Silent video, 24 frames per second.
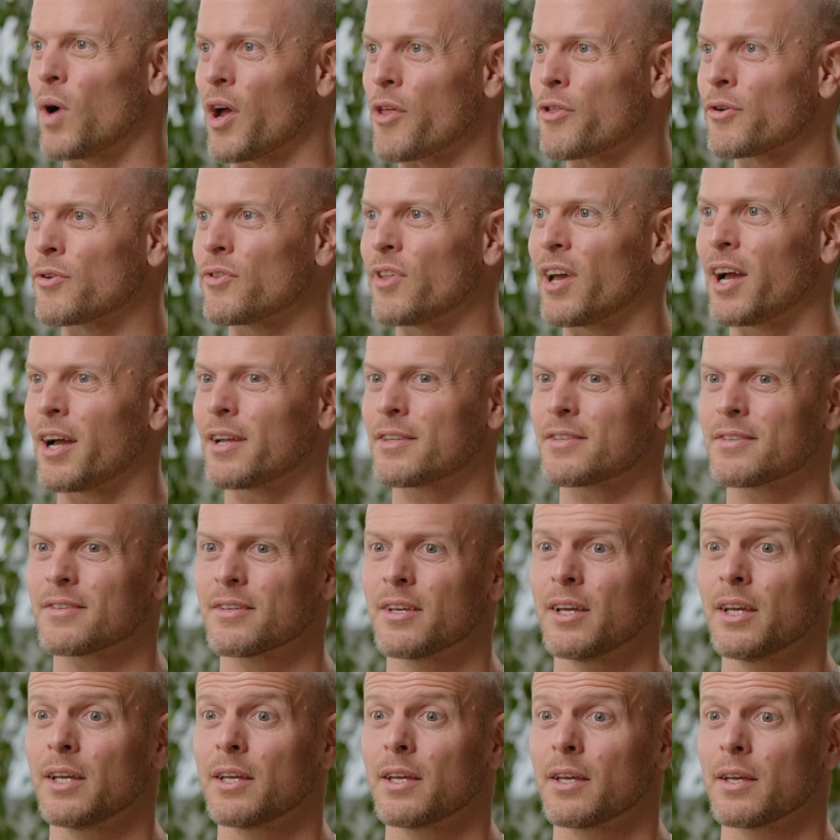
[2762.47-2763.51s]
whether
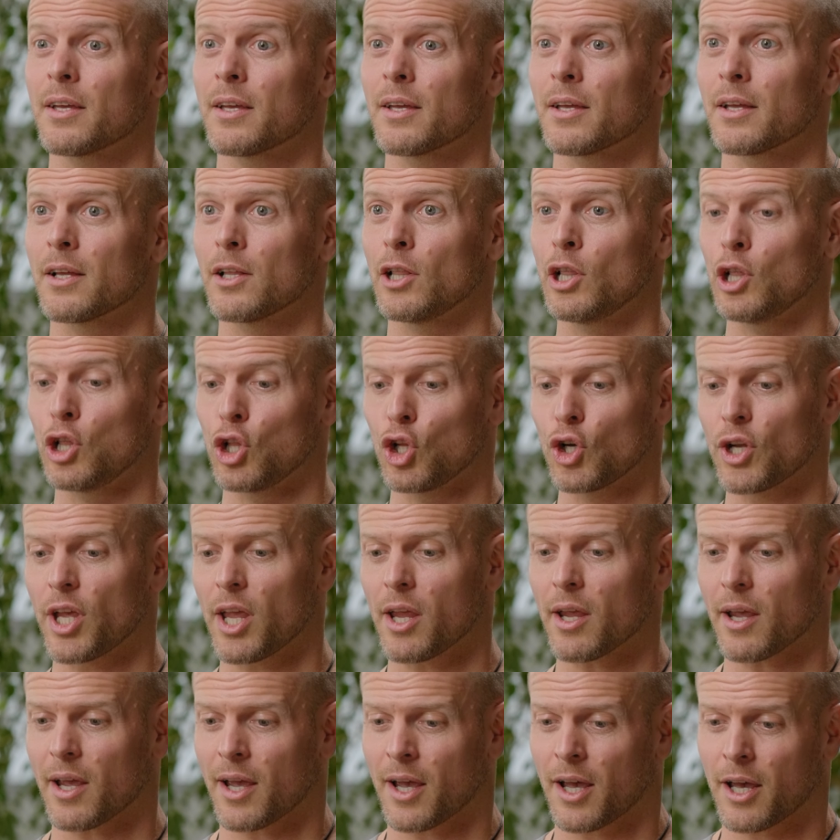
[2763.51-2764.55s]
that's
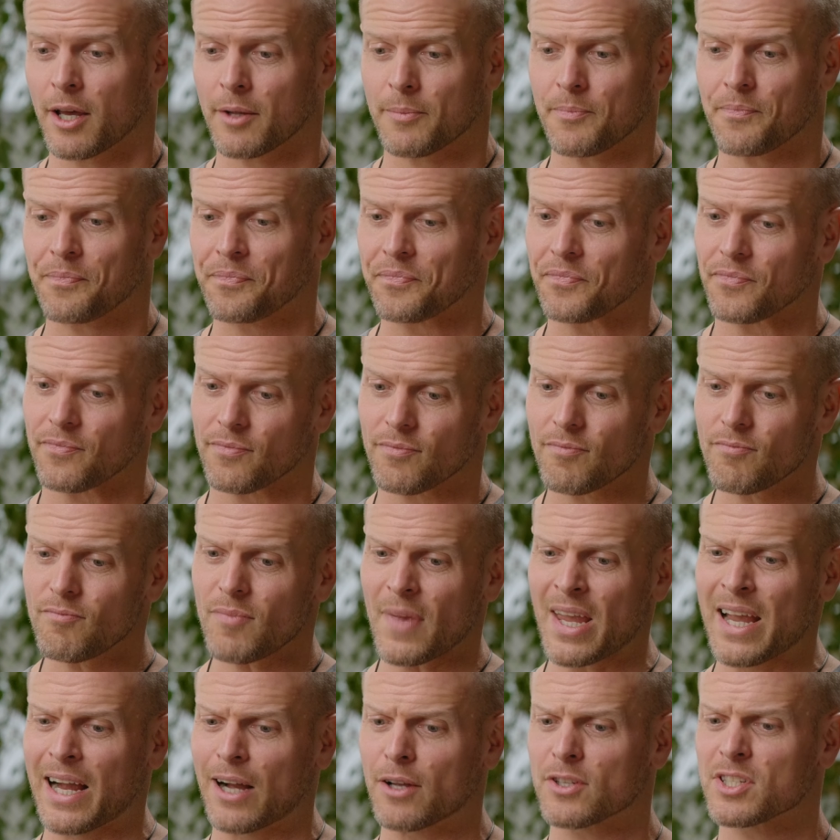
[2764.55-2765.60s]
looking at
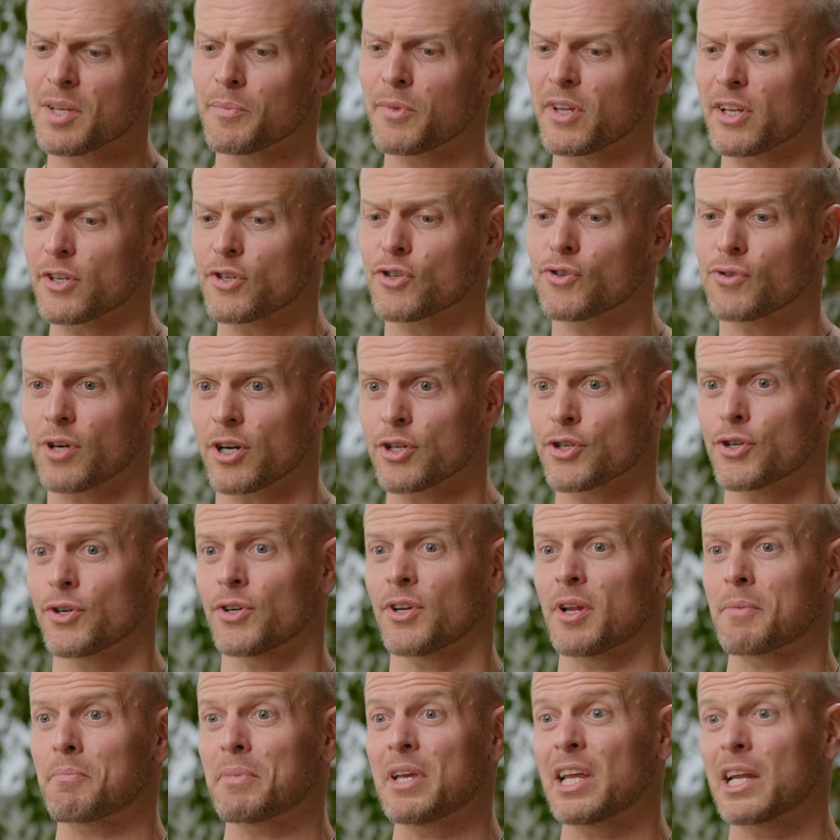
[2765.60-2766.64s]
how something is
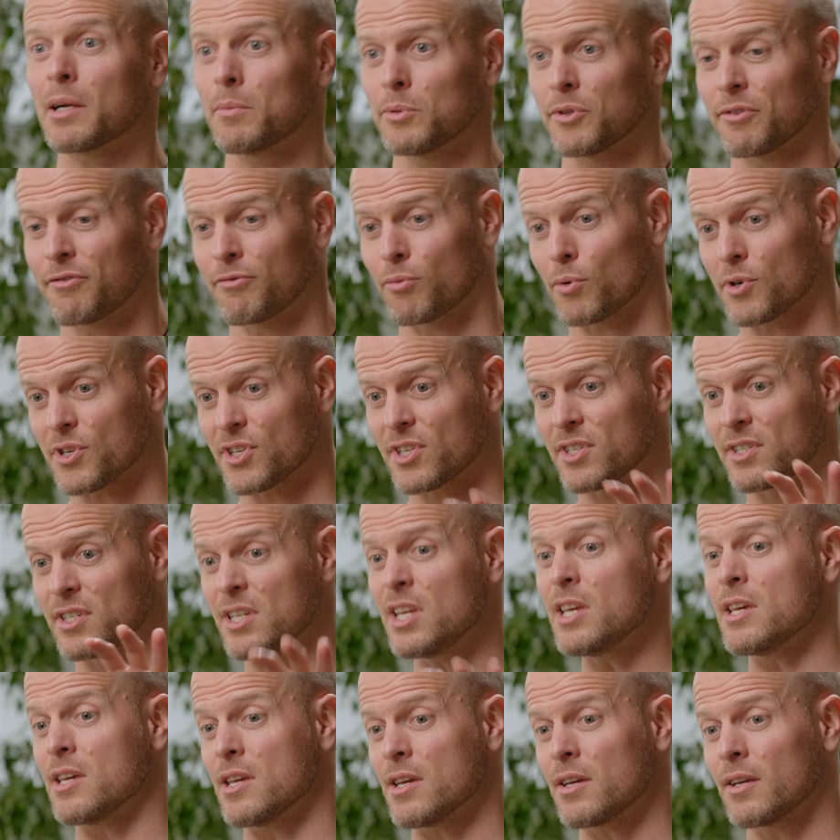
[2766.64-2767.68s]
structured and being able to
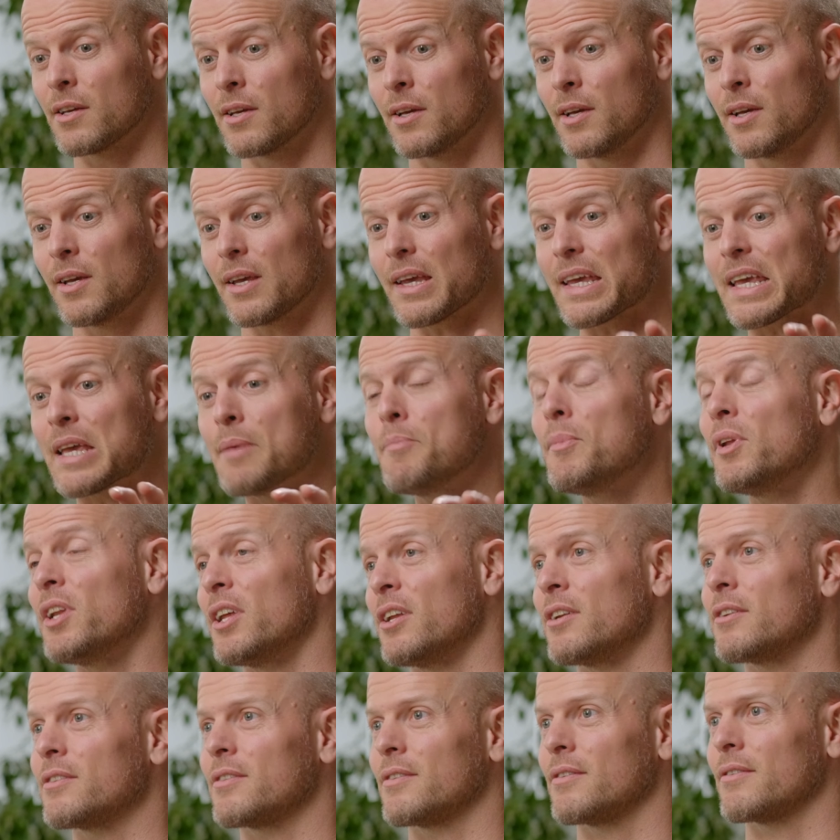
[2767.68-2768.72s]
foresee
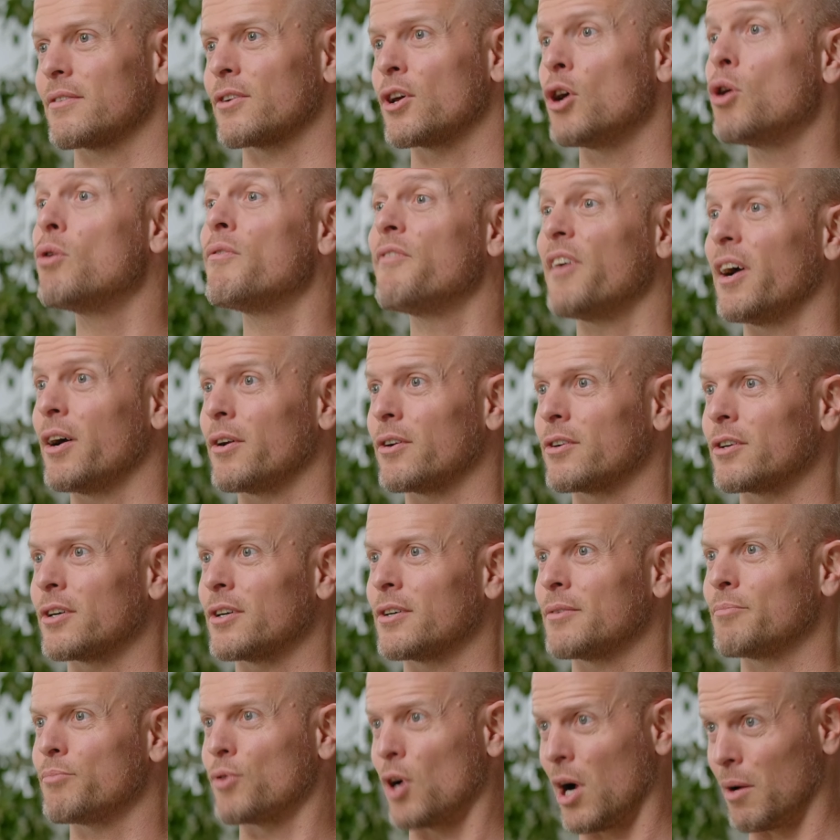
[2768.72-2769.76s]
imminent
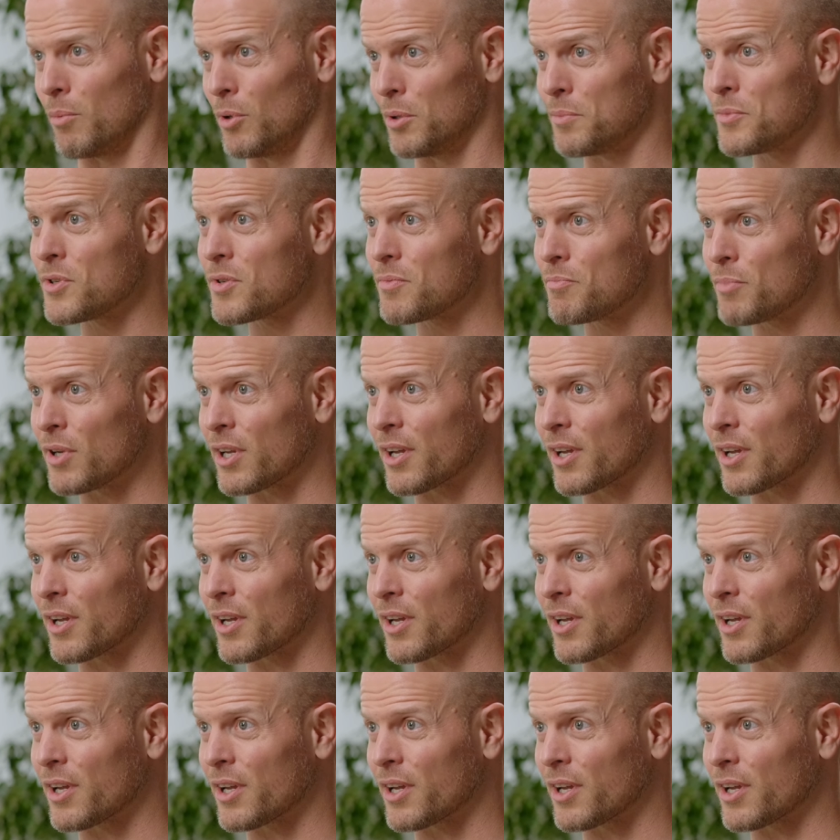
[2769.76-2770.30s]
co-founder problems mm.